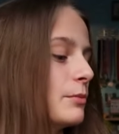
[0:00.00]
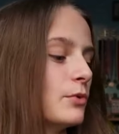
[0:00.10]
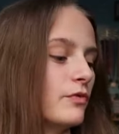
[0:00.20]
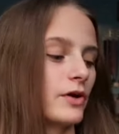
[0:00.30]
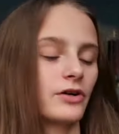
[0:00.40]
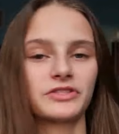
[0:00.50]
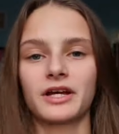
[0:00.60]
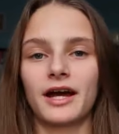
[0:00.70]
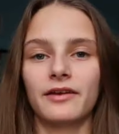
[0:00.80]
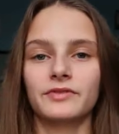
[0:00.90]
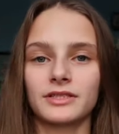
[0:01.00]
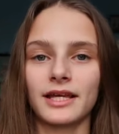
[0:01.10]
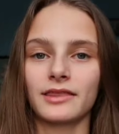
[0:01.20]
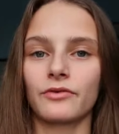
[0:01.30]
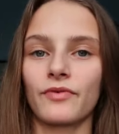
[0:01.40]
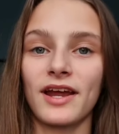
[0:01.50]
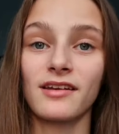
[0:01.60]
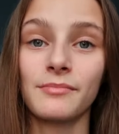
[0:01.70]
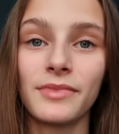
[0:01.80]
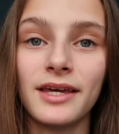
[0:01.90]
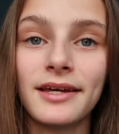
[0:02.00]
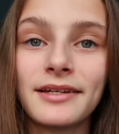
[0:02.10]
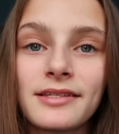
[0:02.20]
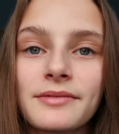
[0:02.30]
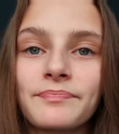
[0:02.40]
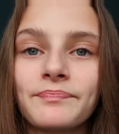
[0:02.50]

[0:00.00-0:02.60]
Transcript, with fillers: moving on to kind of just like the random things.